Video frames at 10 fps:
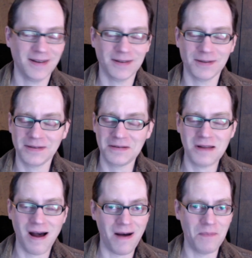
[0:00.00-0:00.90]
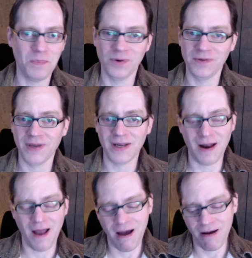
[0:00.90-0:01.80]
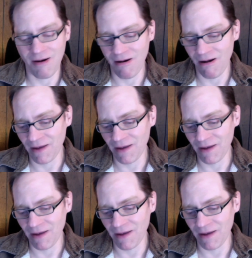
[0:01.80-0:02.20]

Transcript: not motivated at all.